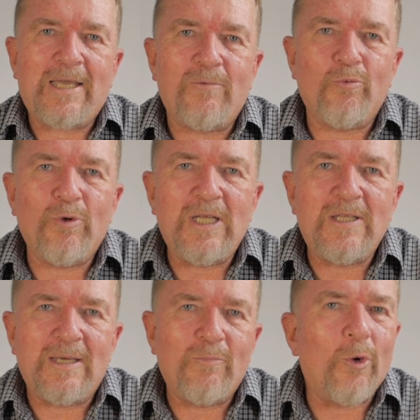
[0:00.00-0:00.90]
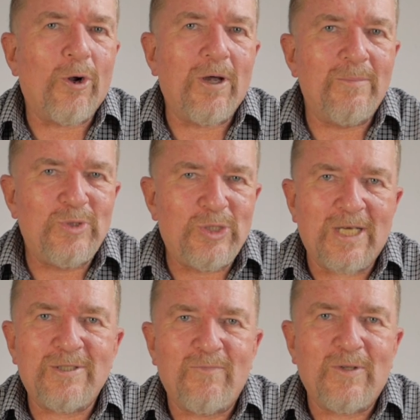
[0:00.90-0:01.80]
and read them more
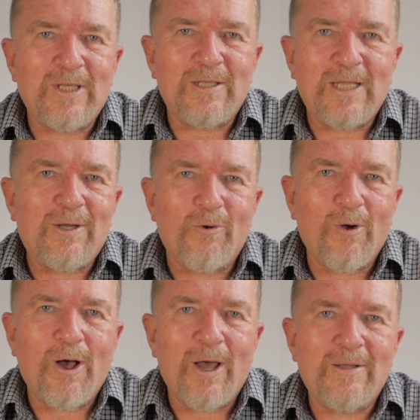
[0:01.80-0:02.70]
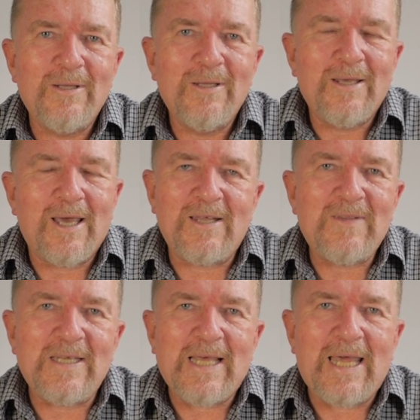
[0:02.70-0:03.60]
objectively later on. And I
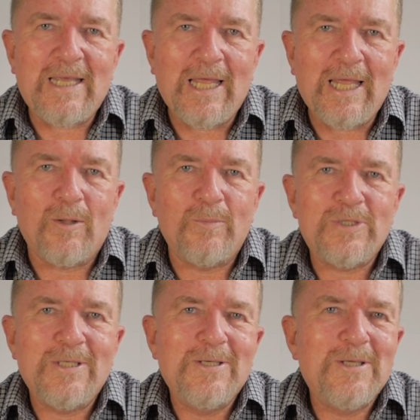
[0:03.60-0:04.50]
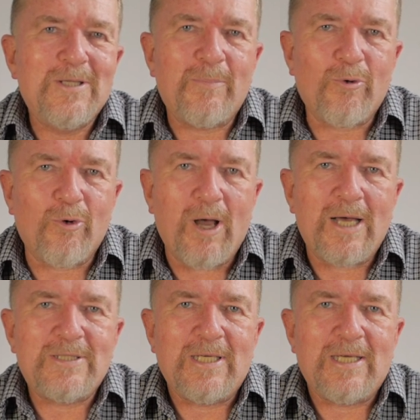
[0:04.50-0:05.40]
think that helps the
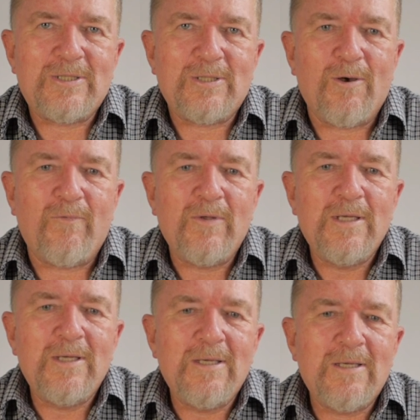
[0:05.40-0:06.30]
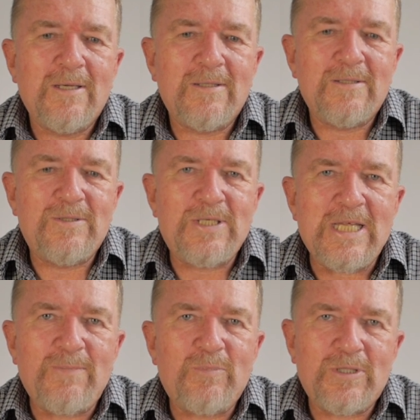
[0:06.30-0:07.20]
process of
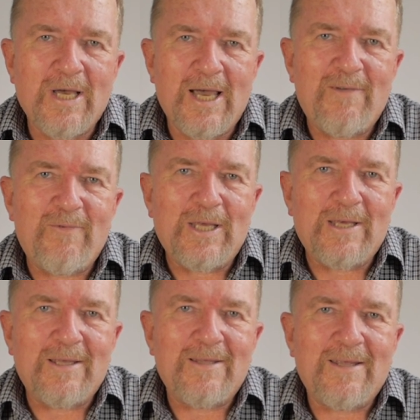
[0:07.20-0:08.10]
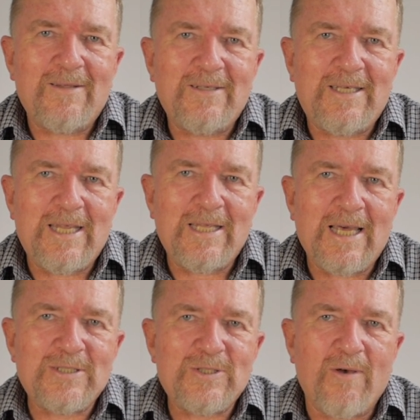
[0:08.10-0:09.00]
deep diving getting
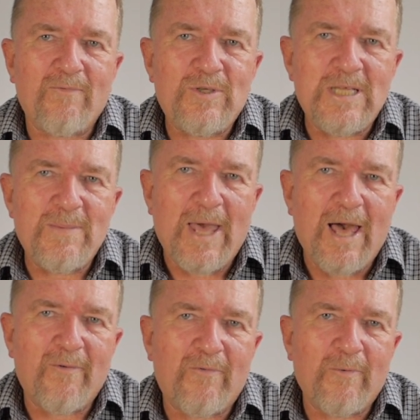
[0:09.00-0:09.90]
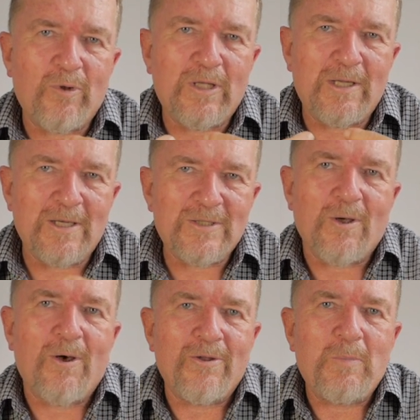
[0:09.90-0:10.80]
that stuff deep out from within us
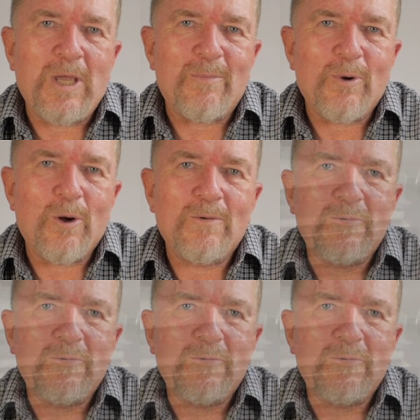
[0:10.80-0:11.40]
onto paper.